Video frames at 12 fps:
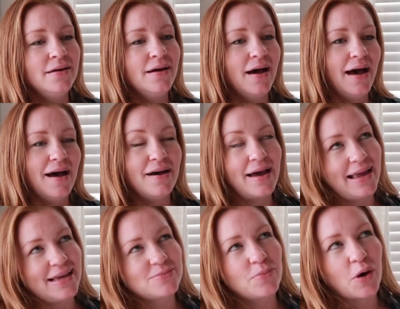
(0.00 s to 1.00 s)
I
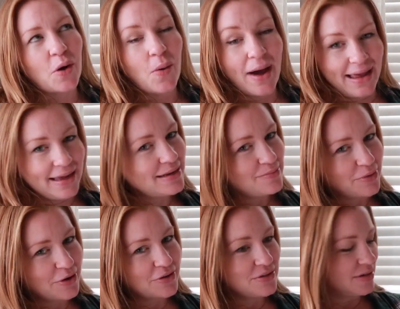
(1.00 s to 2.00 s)
guess more quiet
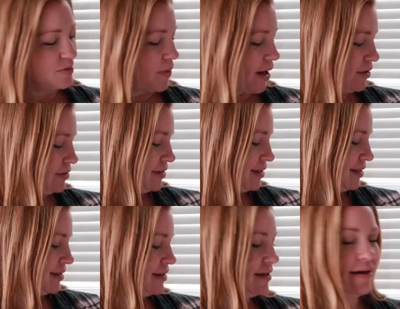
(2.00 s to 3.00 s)
births as well.
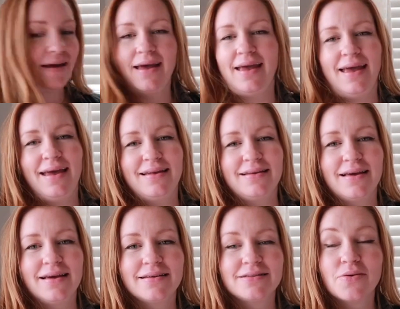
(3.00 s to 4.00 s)
And
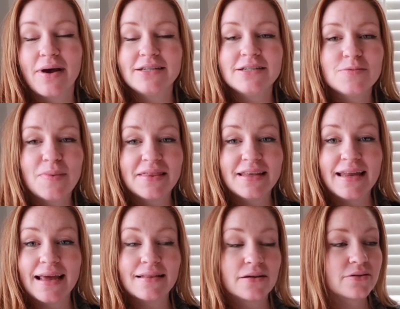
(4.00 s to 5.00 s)
so I just spent the
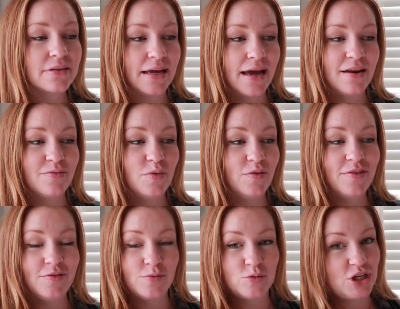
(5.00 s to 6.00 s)
day literally kind of moving
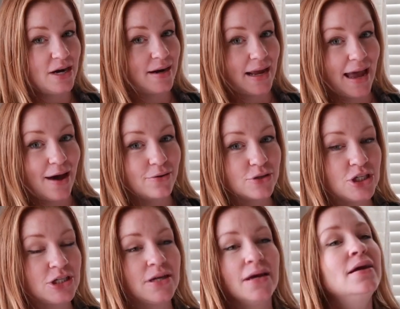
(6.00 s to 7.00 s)
from chair to
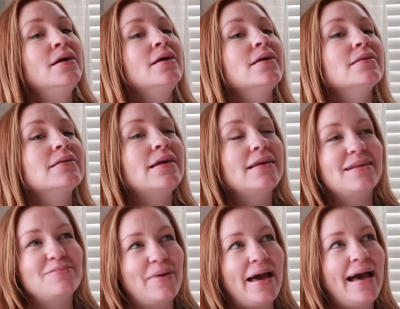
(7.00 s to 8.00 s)
couch,
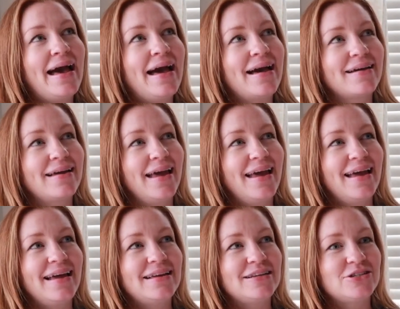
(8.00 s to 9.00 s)
leaning back,
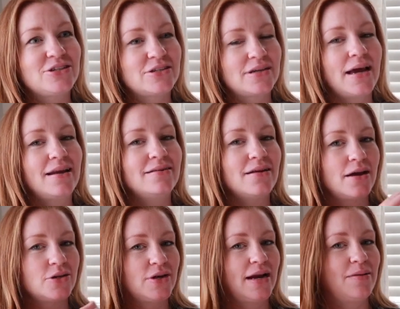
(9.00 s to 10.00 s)
and just kind of
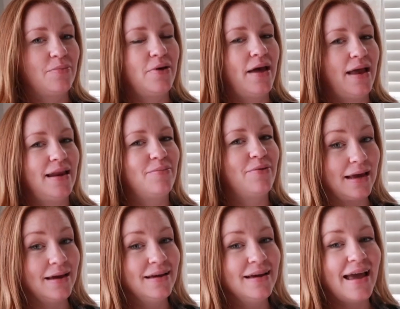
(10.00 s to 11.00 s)
not trying to put any
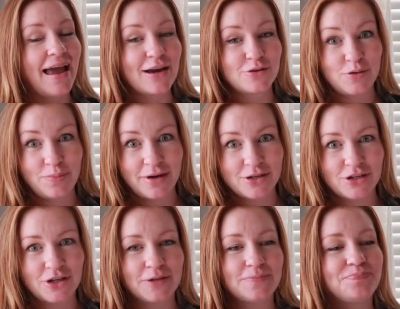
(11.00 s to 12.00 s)
extra
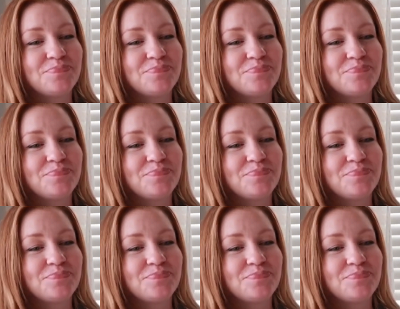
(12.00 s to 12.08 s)
pressure